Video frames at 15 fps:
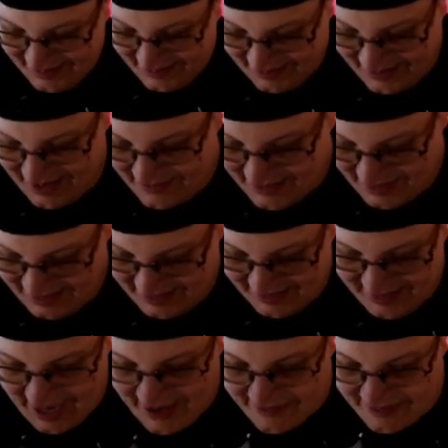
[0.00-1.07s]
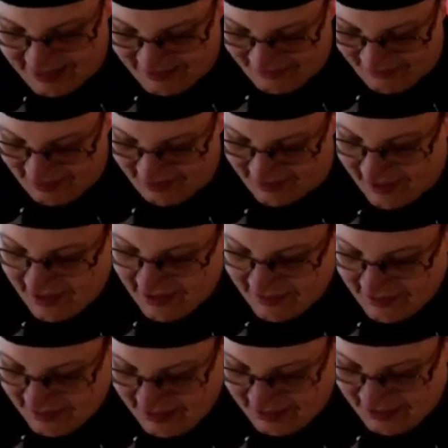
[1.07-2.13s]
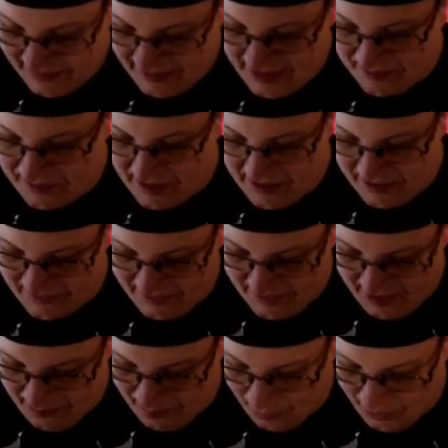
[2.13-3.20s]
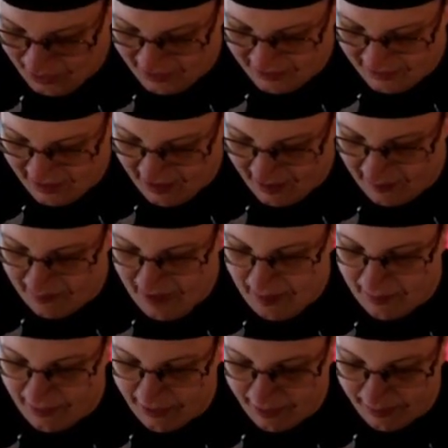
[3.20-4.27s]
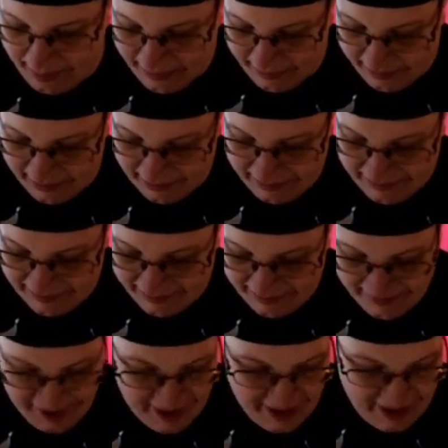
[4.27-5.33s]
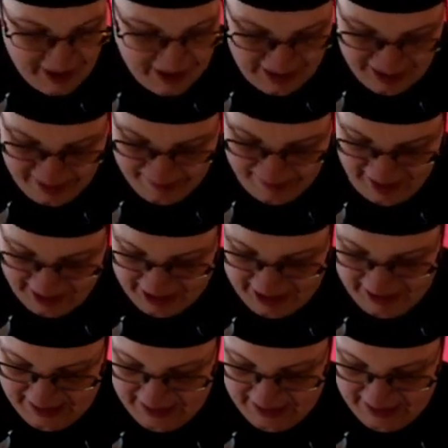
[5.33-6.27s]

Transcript: That was fun. This was one of the more memorable interactions